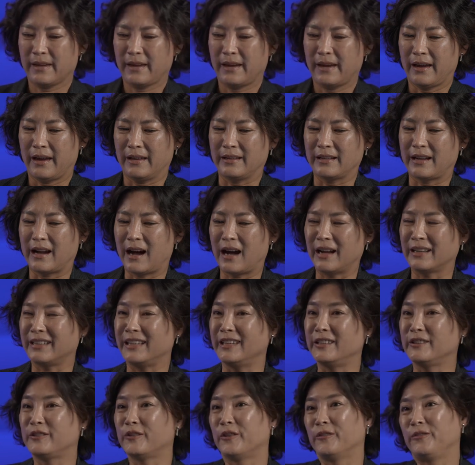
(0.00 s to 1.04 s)
And God
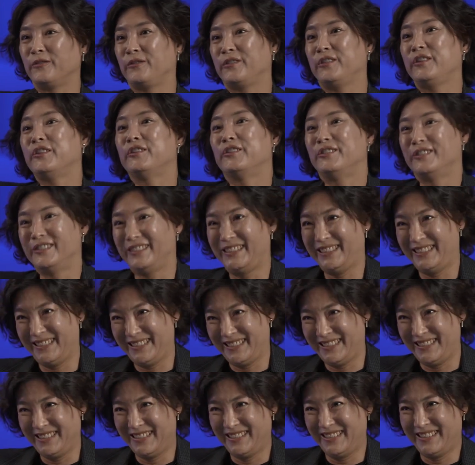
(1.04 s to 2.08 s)
interferes
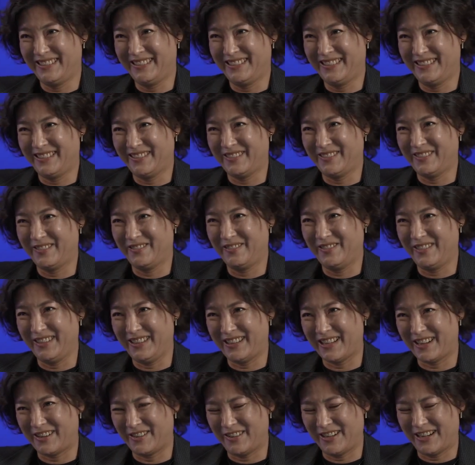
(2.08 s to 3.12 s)

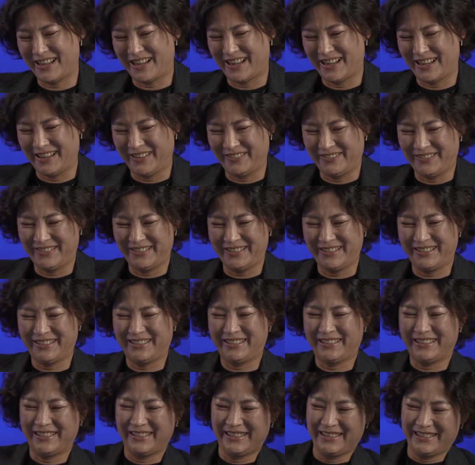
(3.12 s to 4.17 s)
with our lives.
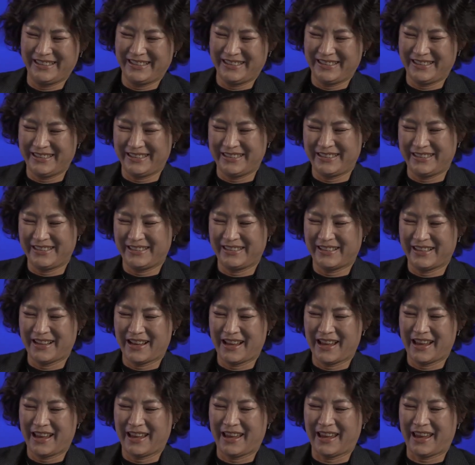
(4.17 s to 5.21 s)

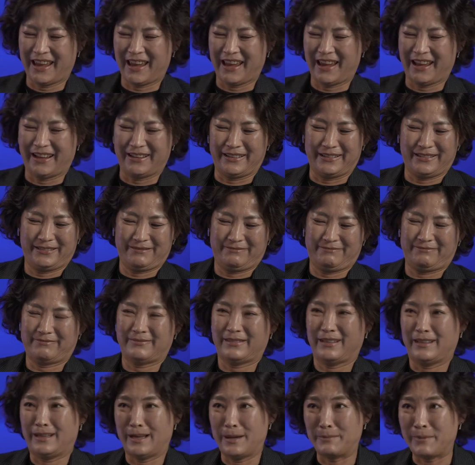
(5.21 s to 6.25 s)
And
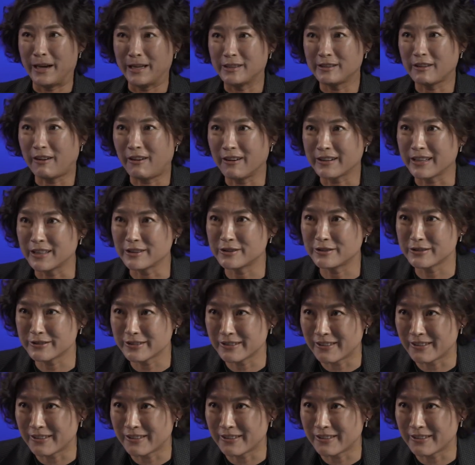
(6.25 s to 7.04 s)
am I talking too